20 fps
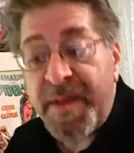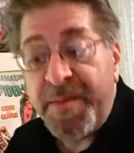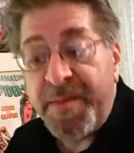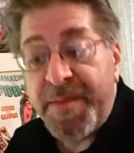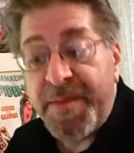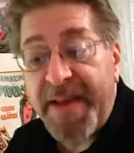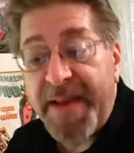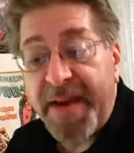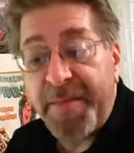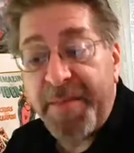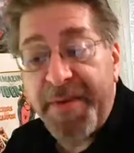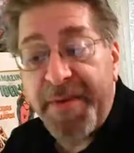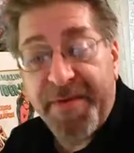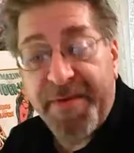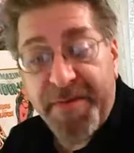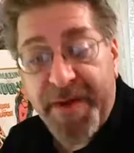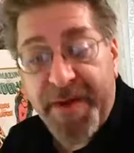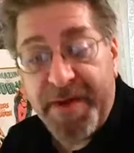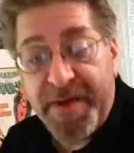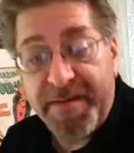but that'll be
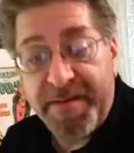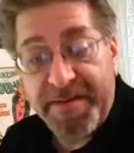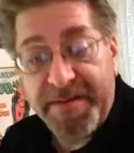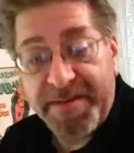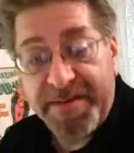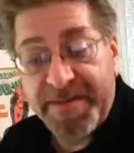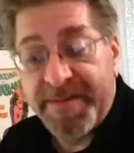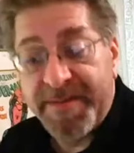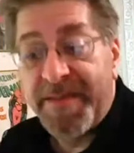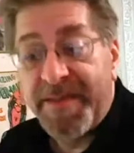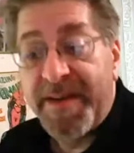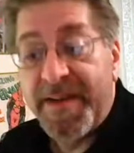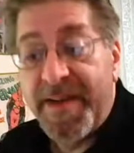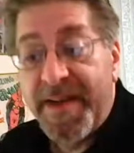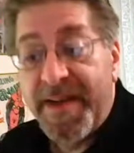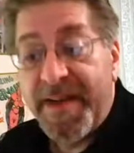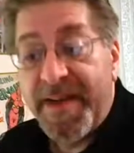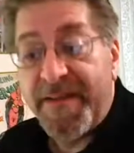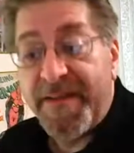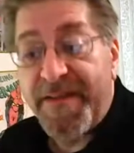sweet
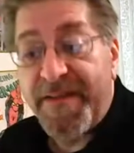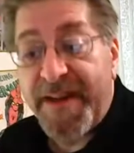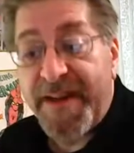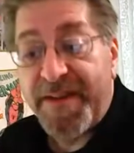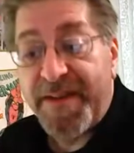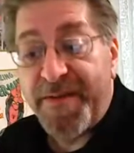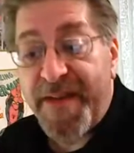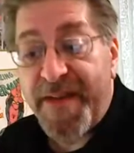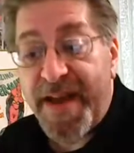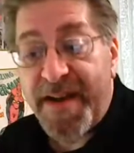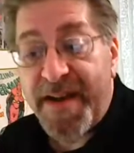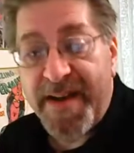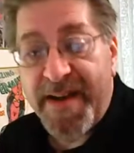if I do that.